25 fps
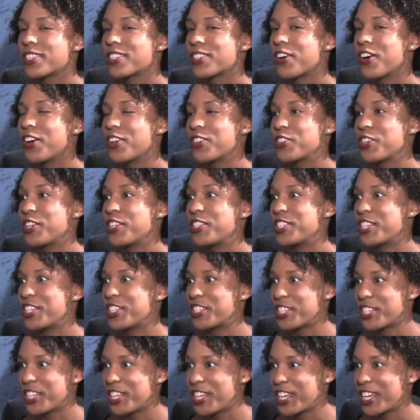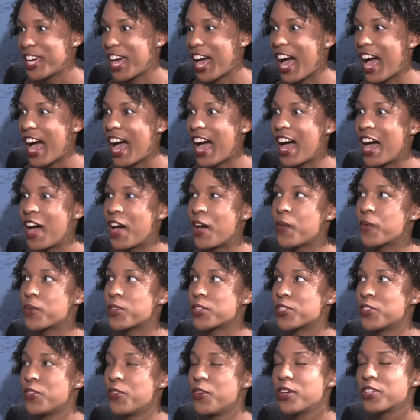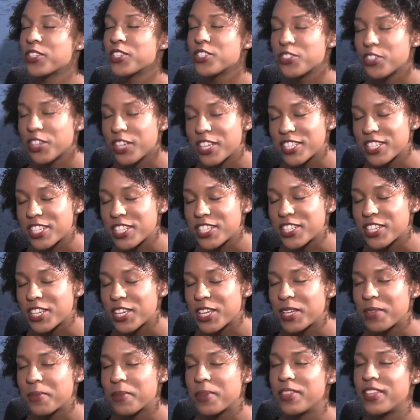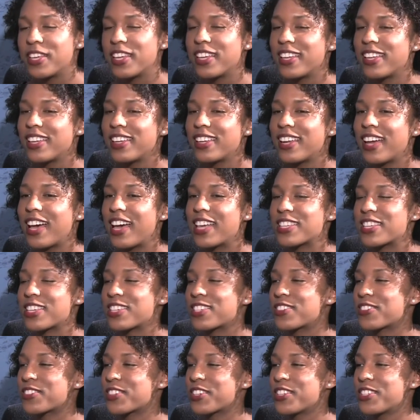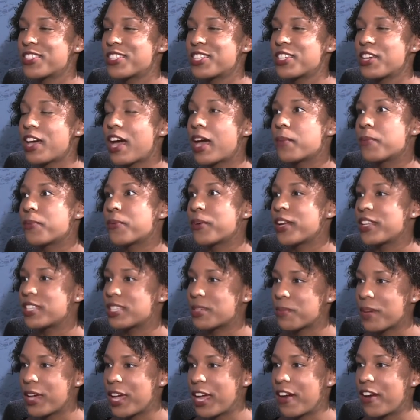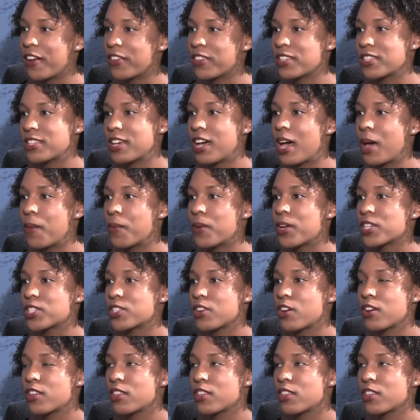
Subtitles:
It's called transitioning. I was going to transition, but then as I continued, I had braids in my hair at the time. When I